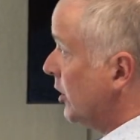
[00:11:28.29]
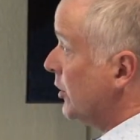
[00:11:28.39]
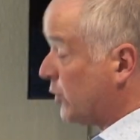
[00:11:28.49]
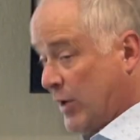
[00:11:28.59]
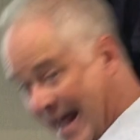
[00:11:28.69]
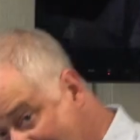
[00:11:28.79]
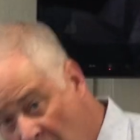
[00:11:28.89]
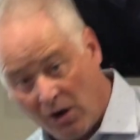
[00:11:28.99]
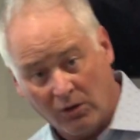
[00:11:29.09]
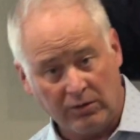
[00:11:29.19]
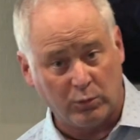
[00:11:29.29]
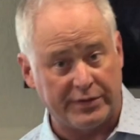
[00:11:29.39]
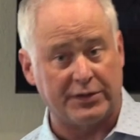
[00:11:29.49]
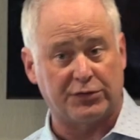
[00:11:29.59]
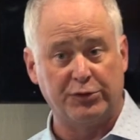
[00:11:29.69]
So now,
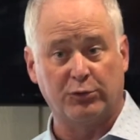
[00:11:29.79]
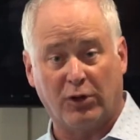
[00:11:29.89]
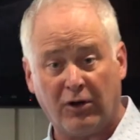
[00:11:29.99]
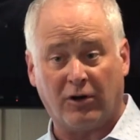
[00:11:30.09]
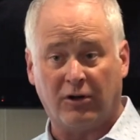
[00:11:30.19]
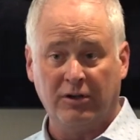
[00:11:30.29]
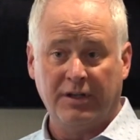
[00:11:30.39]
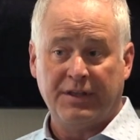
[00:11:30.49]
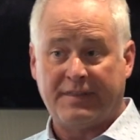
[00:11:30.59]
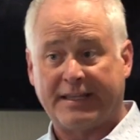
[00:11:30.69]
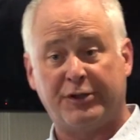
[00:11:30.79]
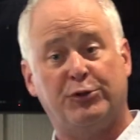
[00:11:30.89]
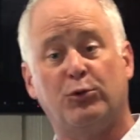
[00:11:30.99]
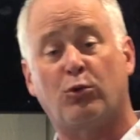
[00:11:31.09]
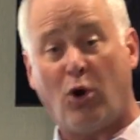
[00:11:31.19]
with this new law, they can
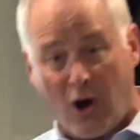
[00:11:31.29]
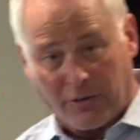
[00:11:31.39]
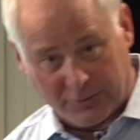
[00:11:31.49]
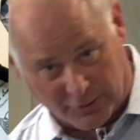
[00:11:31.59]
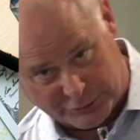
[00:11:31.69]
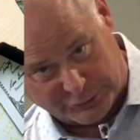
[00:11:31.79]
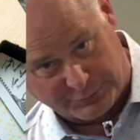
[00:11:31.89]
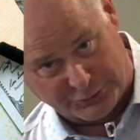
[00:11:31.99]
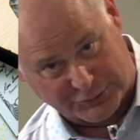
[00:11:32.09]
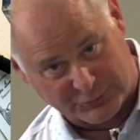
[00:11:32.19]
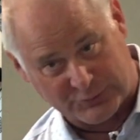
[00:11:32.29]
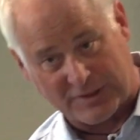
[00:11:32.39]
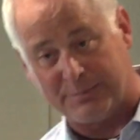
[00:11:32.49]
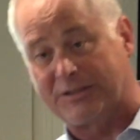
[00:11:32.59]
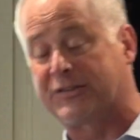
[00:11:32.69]
do Roth contributions, which
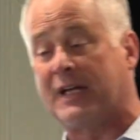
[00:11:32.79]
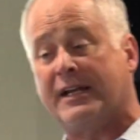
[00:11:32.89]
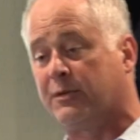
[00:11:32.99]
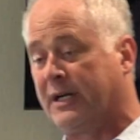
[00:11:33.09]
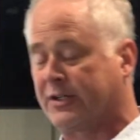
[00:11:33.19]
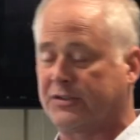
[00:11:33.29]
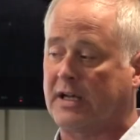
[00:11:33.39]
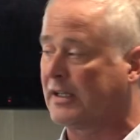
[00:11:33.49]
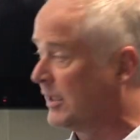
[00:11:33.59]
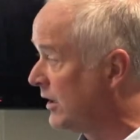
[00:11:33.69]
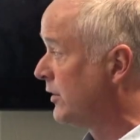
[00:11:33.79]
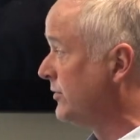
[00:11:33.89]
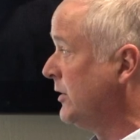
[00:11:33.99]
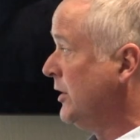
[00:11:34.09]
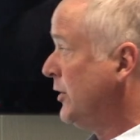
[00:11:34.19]
I'm excited about because I
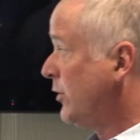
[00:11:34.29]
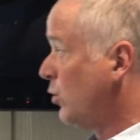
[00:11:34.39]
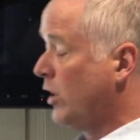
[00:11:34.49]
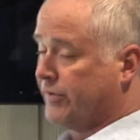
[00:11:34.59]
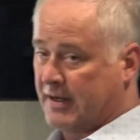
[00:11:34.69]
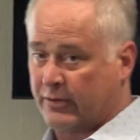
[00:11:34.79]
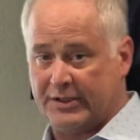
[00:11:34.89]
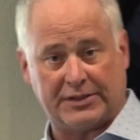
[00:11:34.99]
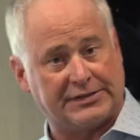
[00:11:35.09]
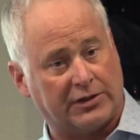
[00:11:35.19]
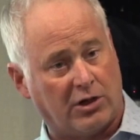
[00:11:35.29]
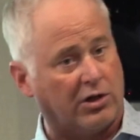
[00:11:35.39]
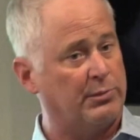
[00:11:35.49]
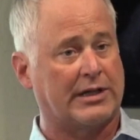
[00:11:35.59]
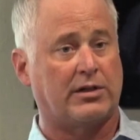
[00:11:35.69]
love the Roth IRAs. I tell
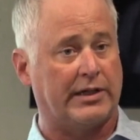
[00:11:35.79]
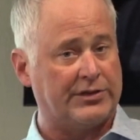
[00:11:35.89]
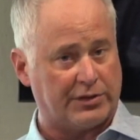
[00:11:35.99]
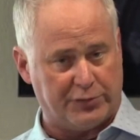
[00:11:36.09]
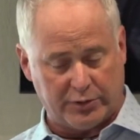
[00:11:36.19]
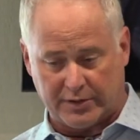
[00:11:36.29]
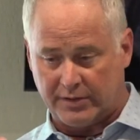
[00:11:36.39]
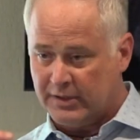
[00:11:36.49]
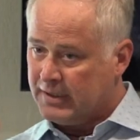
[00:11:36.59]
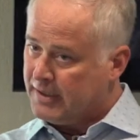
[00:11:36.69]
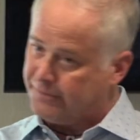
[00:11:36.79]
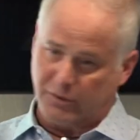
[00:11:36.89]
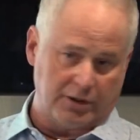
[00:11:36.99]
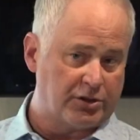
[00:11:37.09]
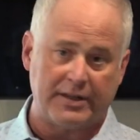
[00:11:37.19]
all of my clients, if
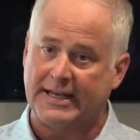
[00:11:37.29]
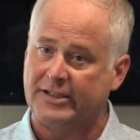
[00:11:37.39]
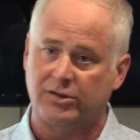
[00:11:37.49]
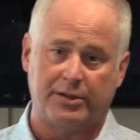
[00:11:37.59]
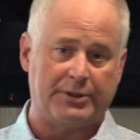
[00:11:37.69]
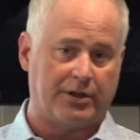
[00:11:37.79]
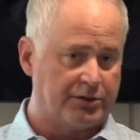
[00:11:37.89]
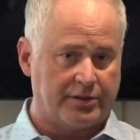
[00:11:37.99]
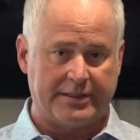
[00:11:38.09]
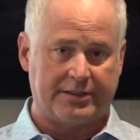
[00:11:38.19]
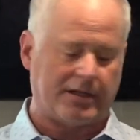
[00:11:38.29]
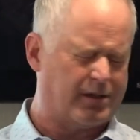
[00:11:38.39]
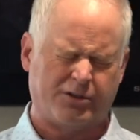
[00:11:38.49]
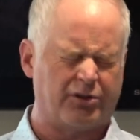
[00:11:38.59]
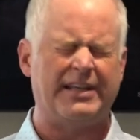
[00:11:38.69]
you're under the age limit, under
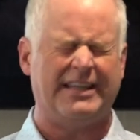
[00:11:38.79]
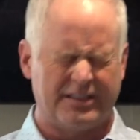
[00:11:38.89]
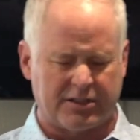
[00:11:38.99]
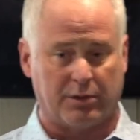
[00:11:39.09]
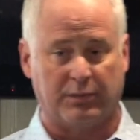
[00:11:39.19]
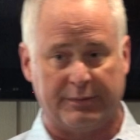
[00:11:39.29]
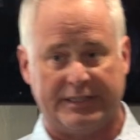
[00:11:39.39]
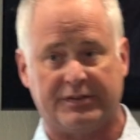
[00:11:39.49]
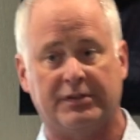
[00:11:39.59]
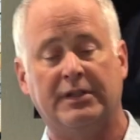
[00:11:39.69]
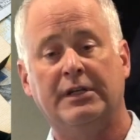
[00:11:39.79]
the income limit,